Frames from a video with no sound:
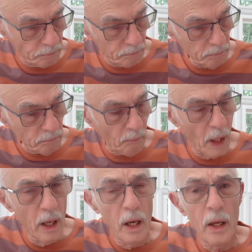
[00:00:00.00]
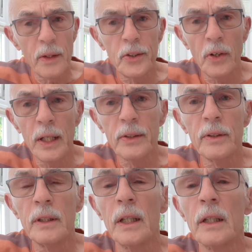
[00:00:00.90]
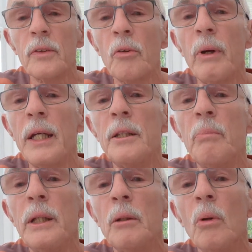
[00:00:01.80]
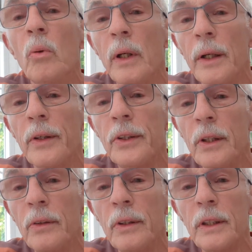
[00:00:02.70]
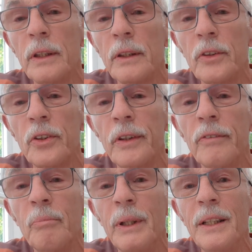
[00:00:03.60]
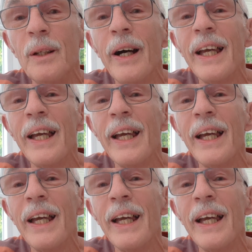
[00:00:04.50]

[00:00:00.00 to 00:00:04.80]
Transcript: The train's going to take us from A to B, but we're going to tune this to the string from B to